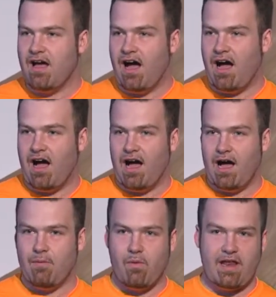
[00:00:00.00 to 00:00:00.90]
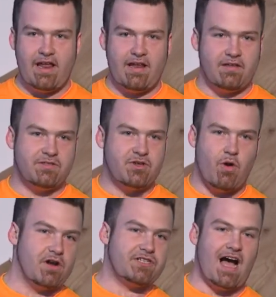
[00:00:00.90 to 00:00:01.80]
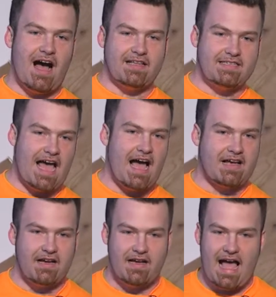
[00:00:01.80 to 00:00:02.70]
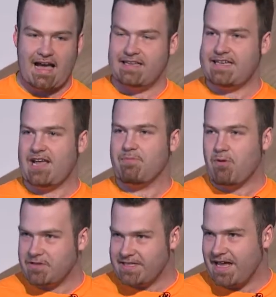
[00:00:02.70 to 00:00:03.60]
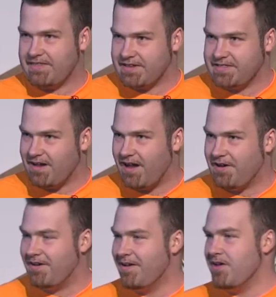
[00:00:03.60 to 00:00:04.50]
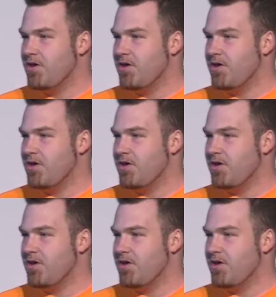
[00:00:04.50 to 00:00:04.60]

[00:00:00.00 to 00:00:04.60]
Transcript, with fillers: Um, we didn't George Hotz hack a, hack a data port to get this done